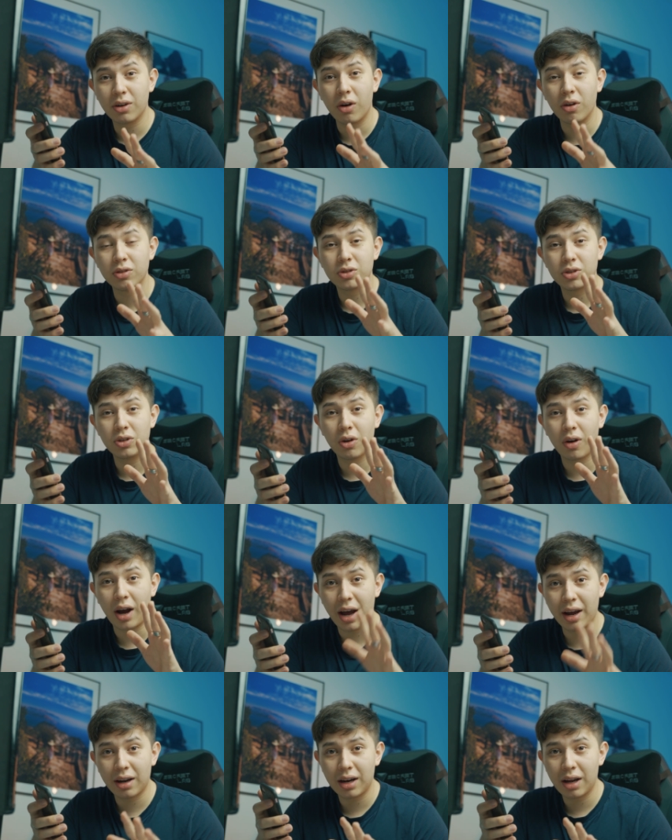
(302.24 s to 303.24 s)
you onto your
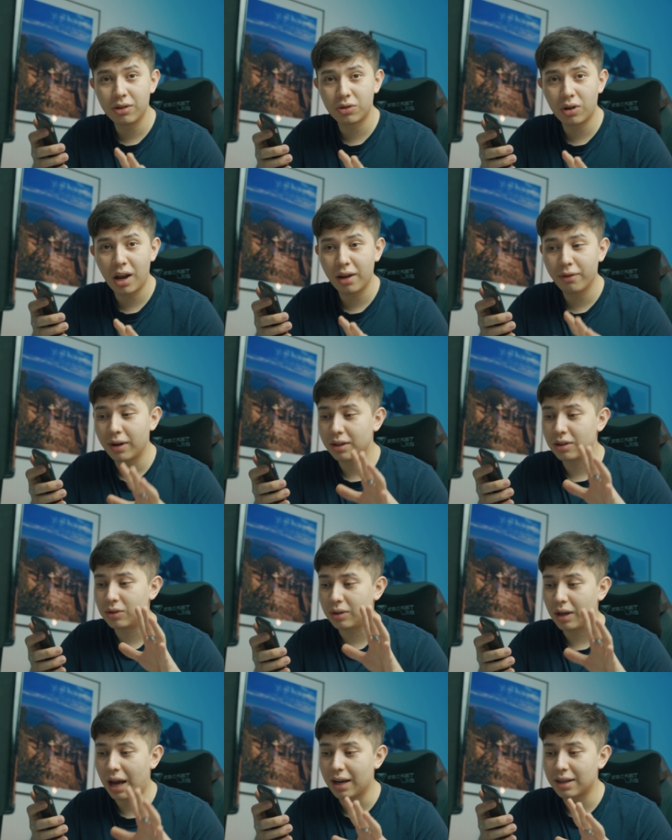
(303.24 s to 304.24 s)
iCloud drive, and
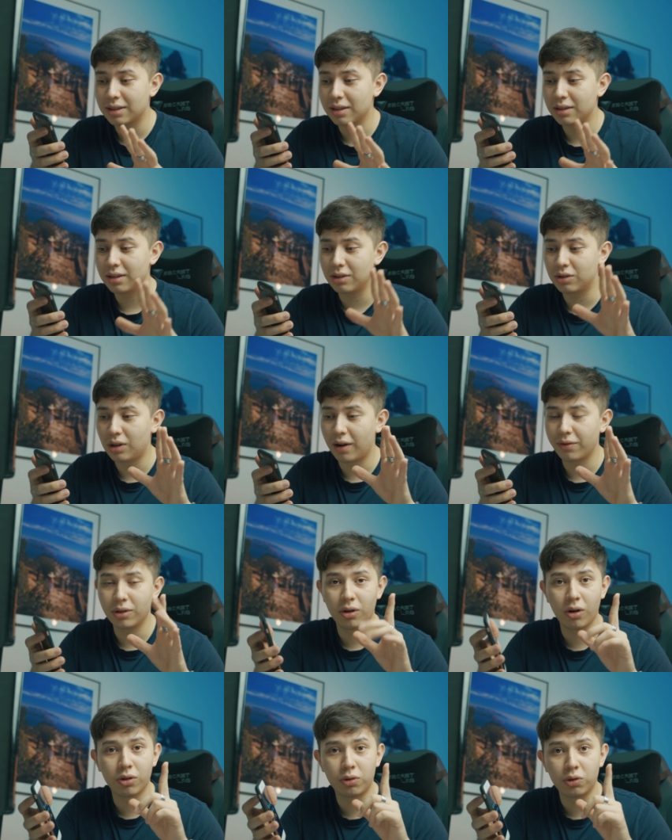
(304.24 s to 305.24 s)
to access this, you have
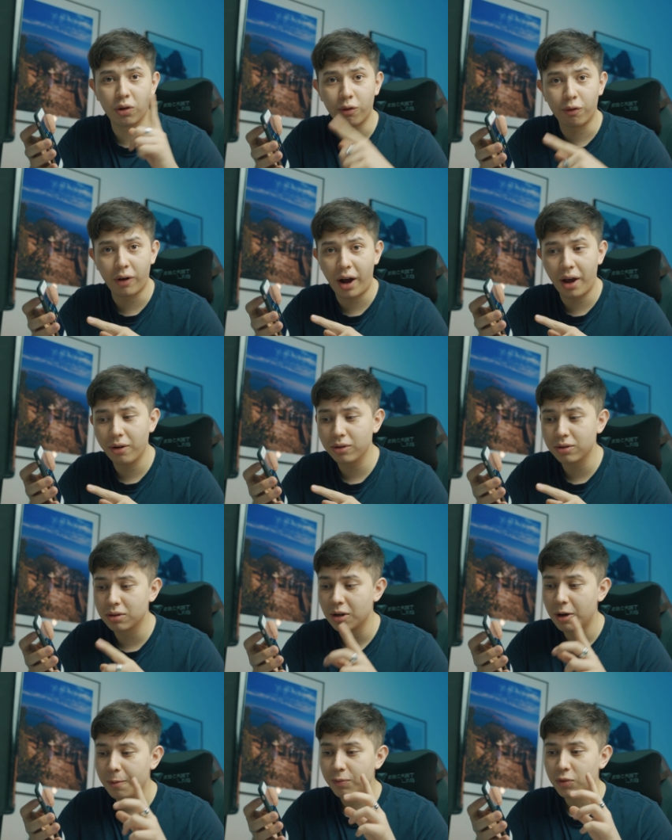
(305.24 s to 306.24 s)
to go through your
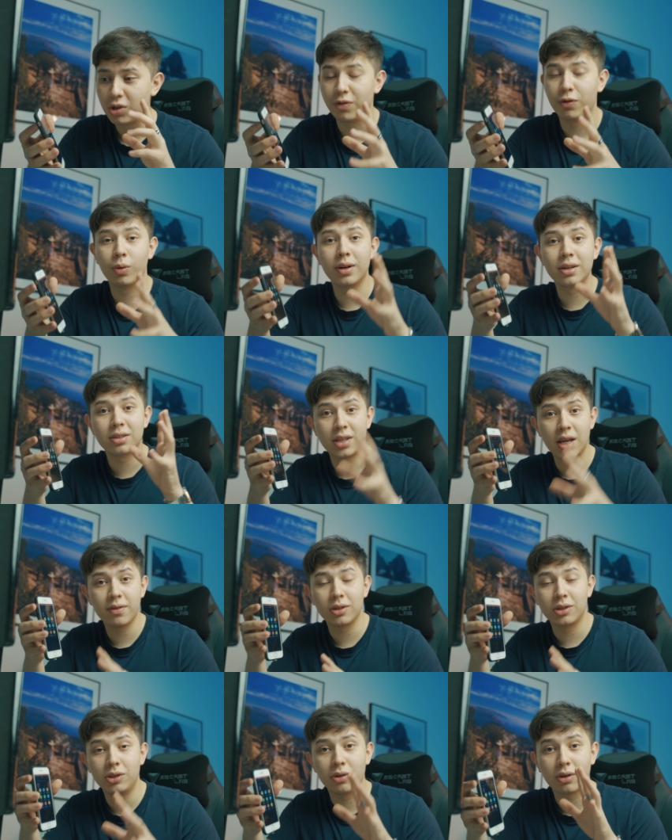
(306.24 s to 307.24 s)
files. So if you want to save
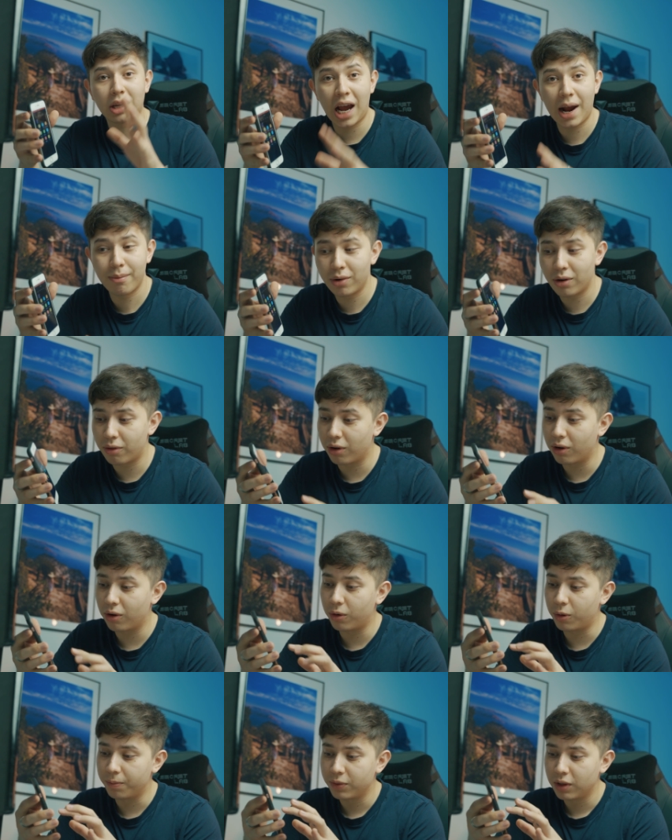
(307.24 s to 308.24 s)
it to your camera
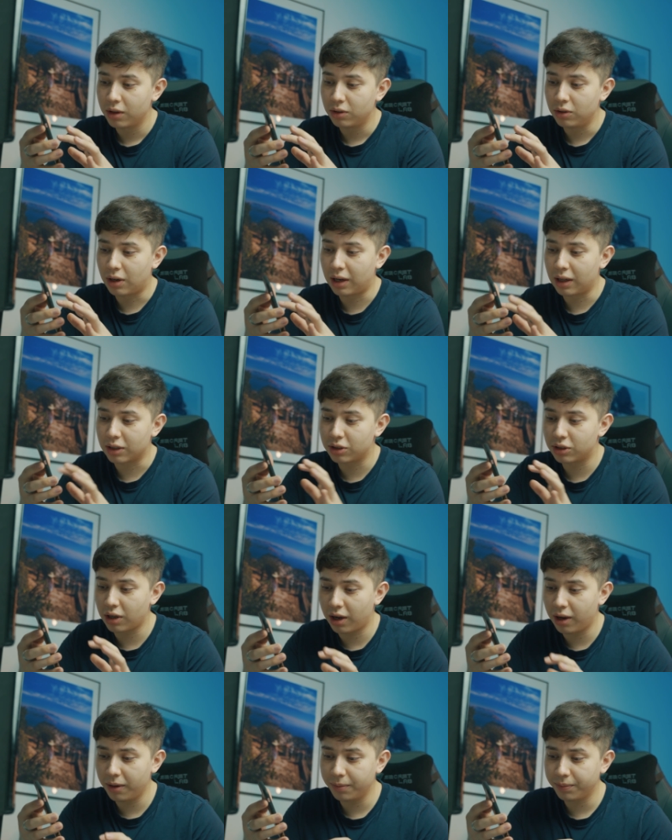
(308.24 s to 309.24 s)
roll, you click
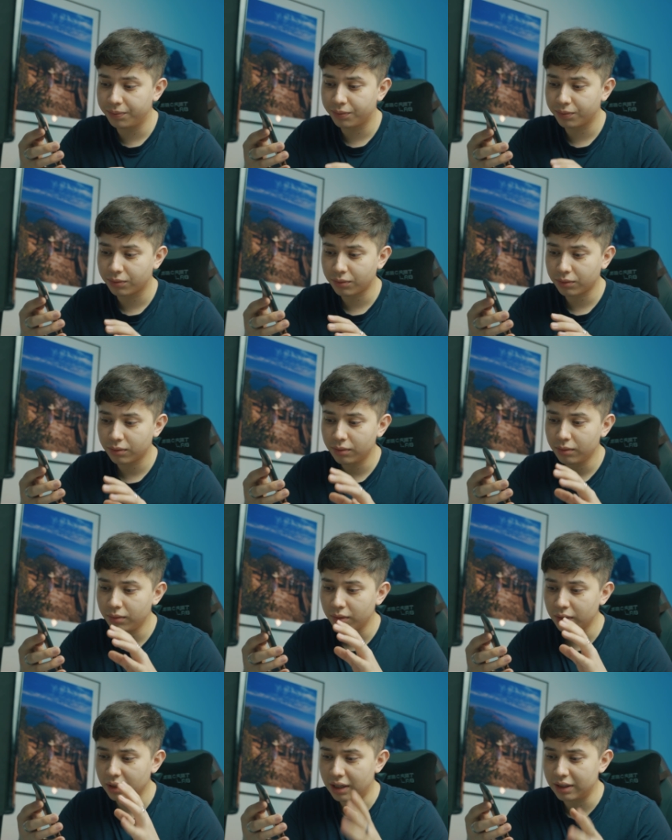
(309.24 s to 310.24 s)
share,
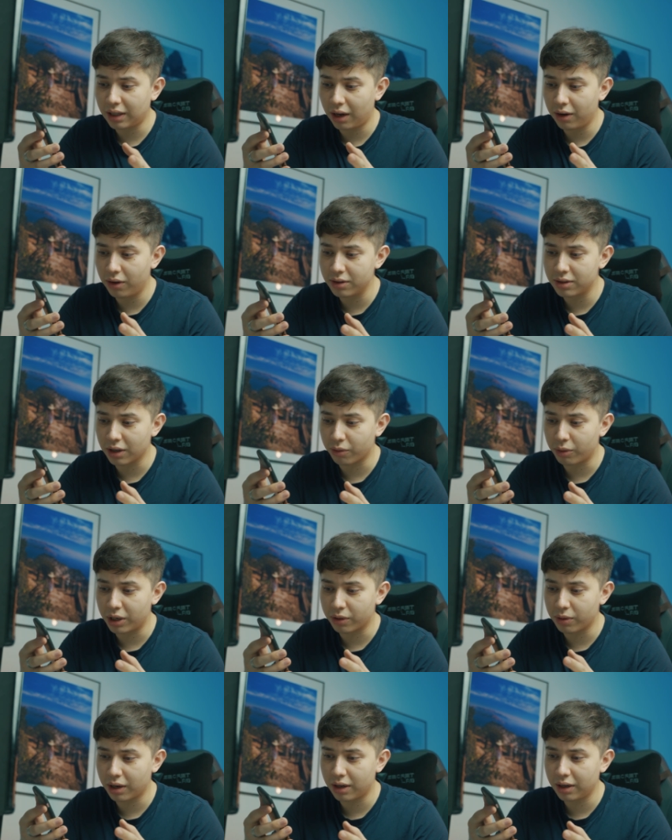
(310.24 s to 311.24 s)
it downloads it
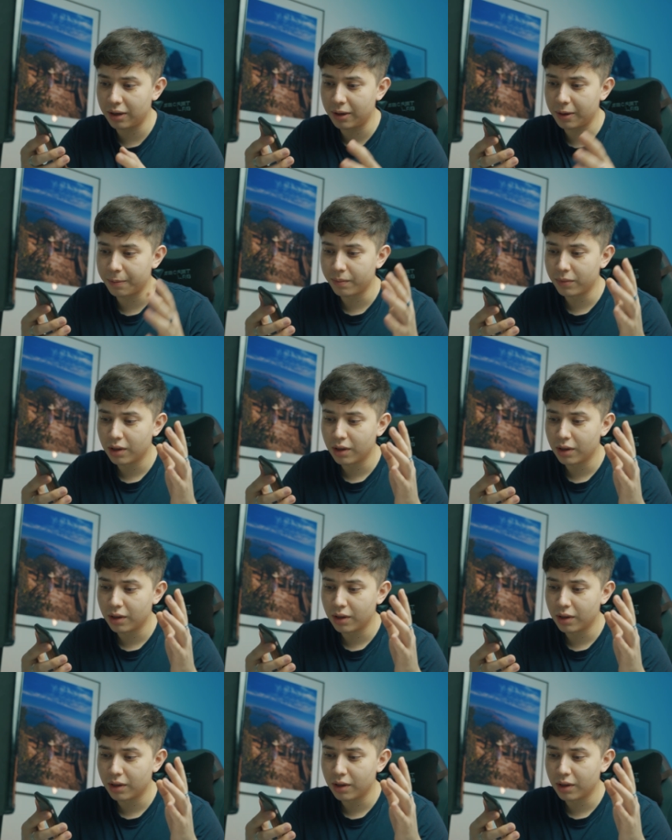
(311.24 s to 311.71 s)
really quickly,